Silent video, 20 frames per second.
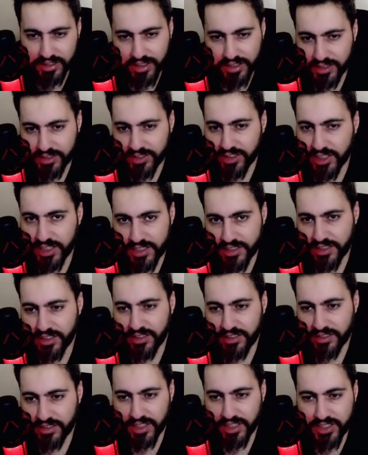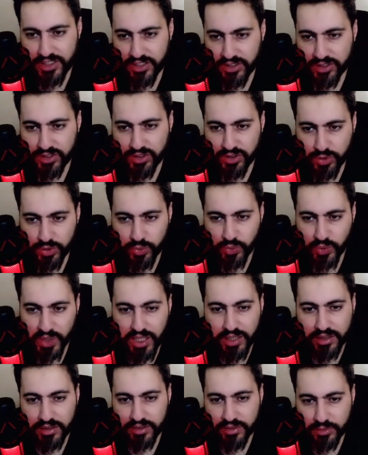it just doesn't do
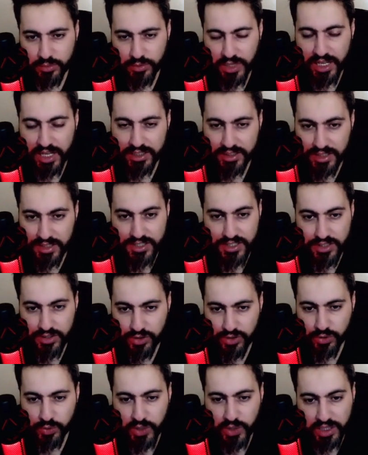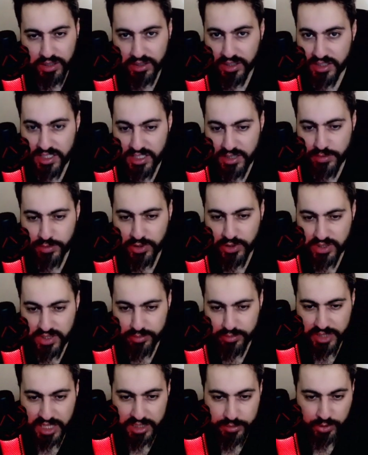well. Why it doesn't do well? Not just because
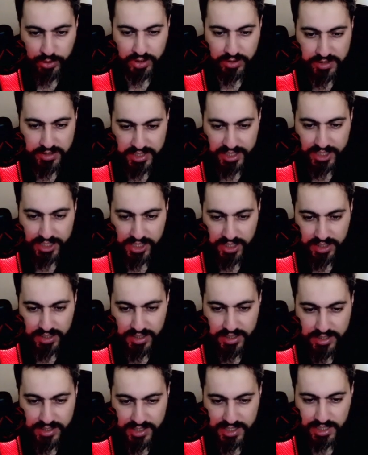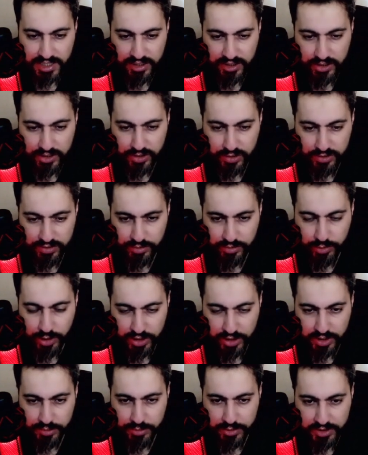of bad Pokemon, it's actually insanely good of a
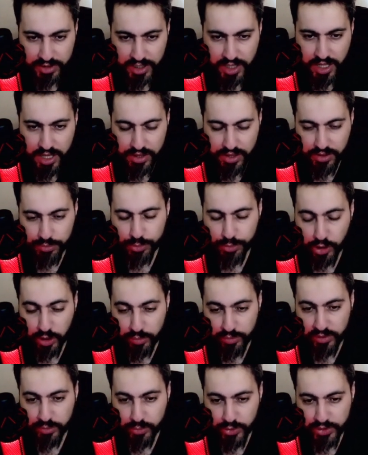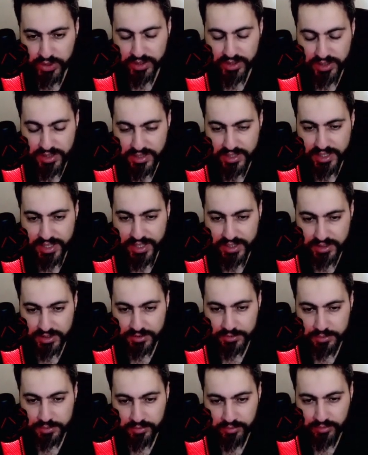Pokemon. The problem with it is that
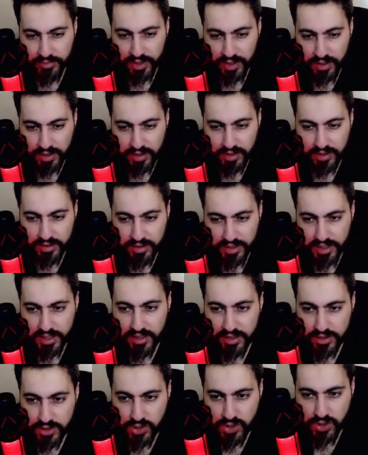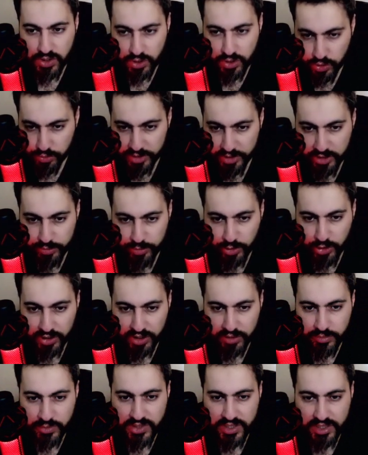there are so many
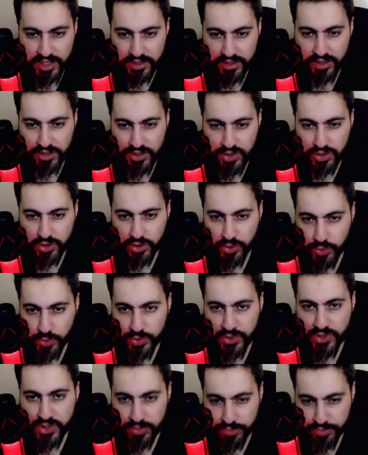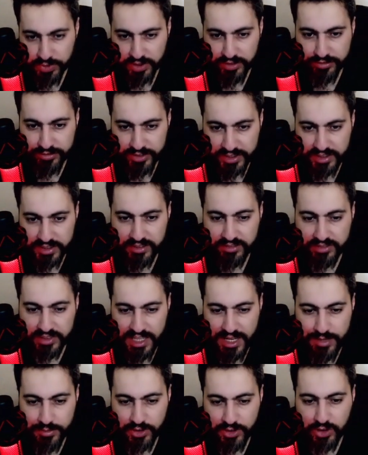Pokemons that just do super effective
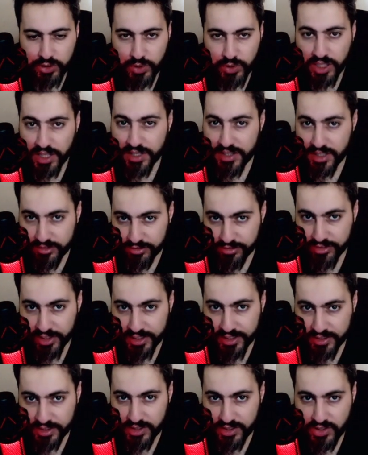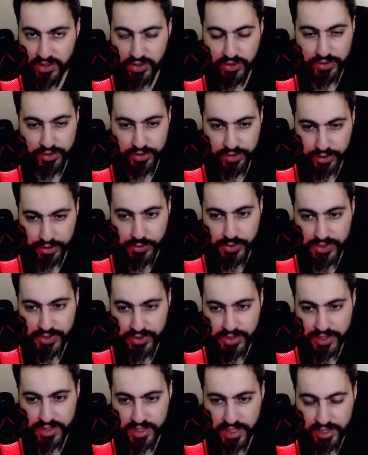damage to either fighters or
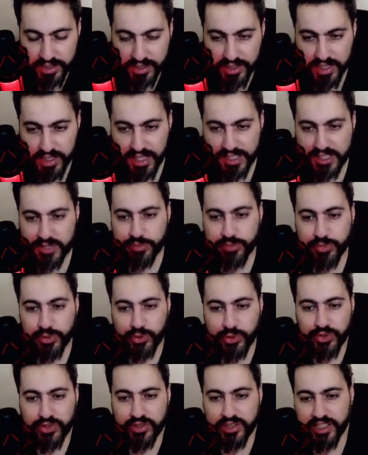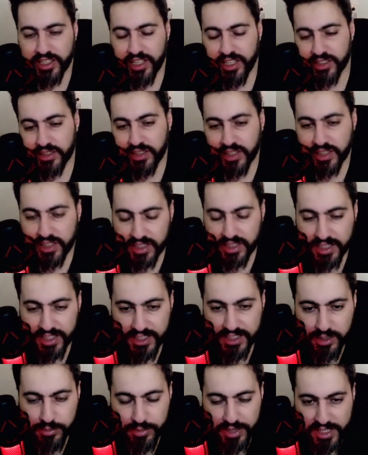ghosts, and he has both, and like
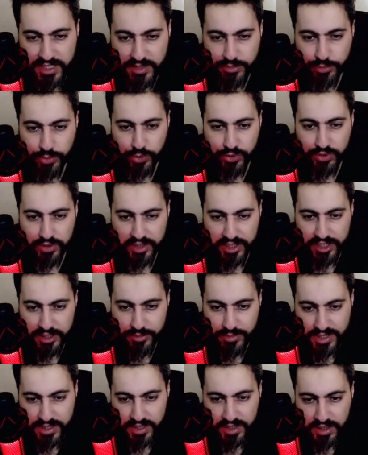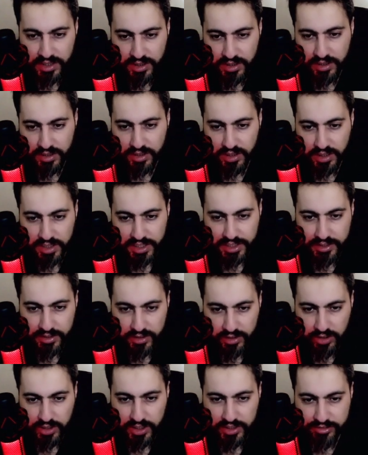Annihilape has both types. Like
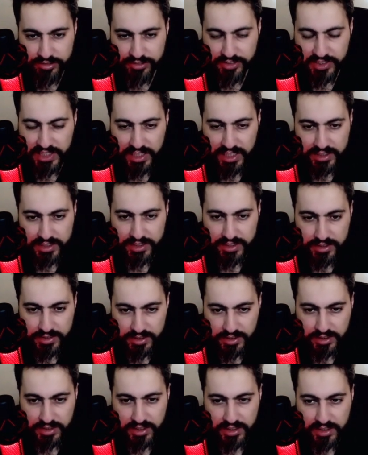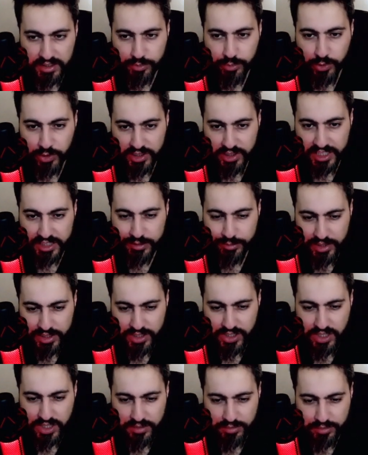look at Feraligatr, like the Poliwrath
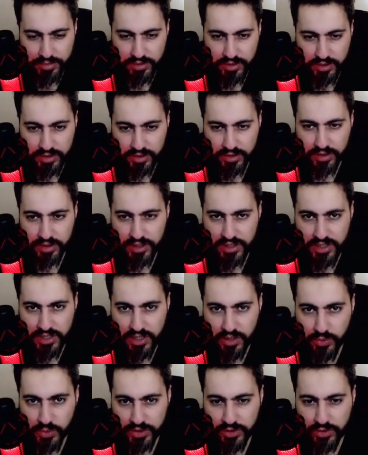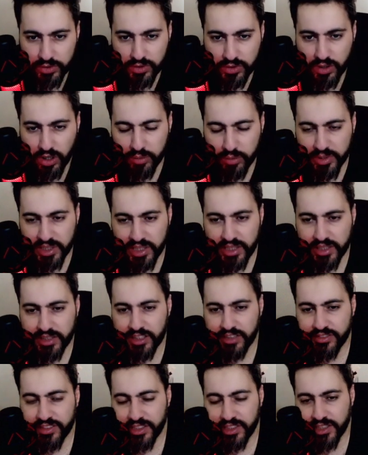matchup, it's the one you
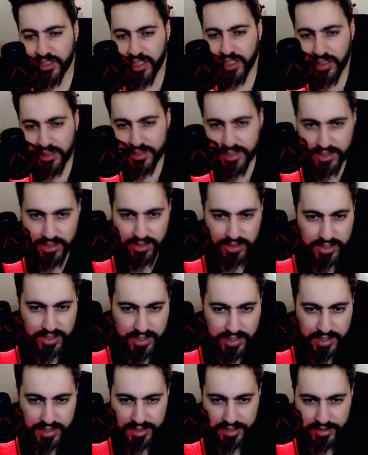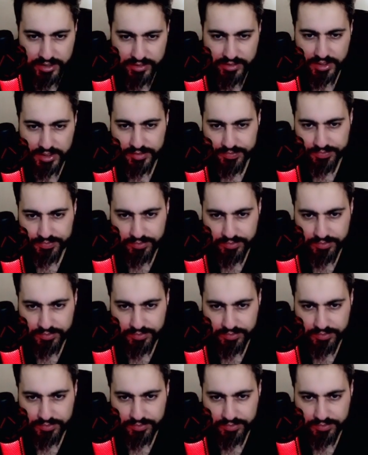dominate, everything else is just scuffed.